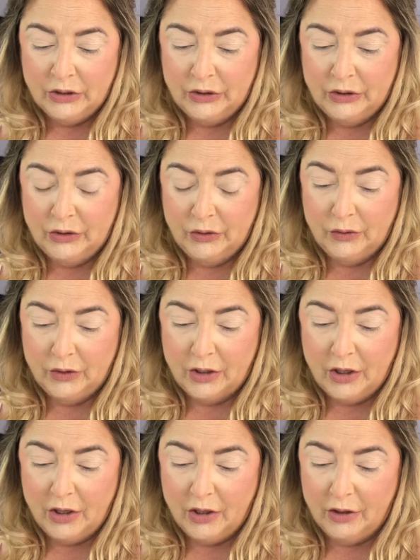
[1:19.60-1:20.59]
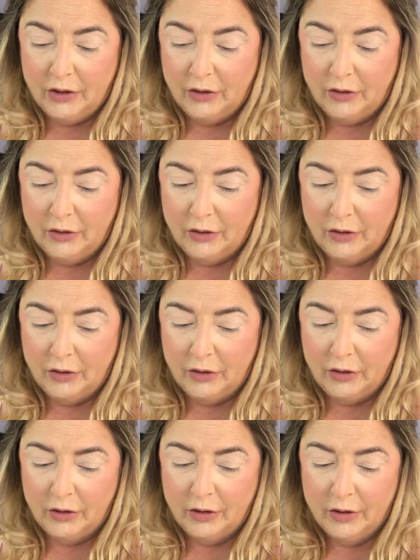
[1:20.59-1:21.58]
to the
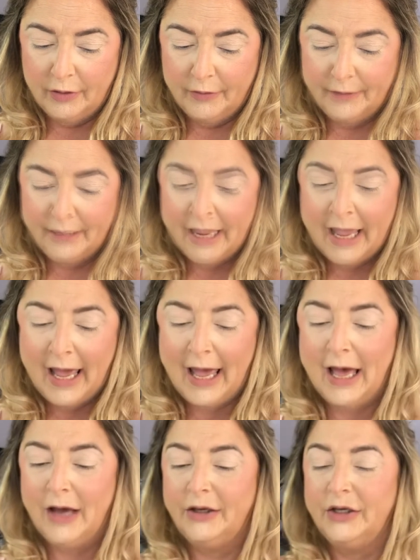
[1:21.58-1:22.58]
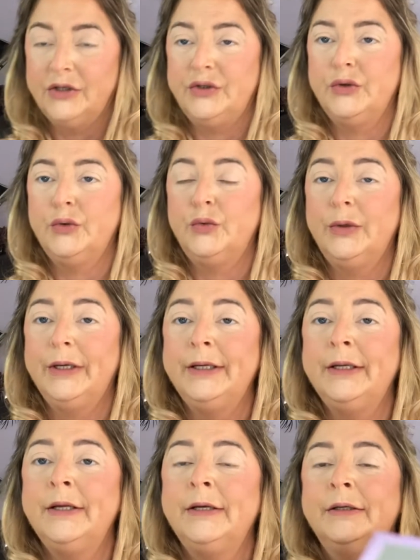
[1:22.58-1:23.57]
color How You Doing,
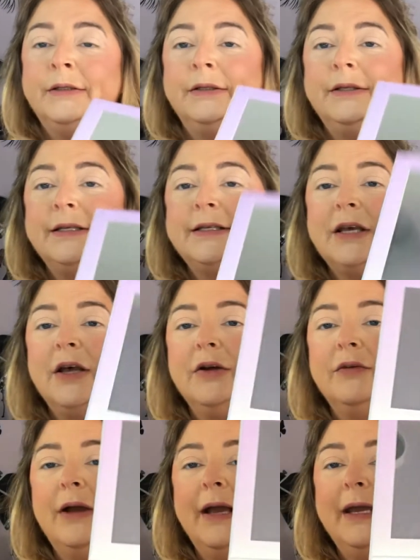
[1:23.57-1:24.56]
this color right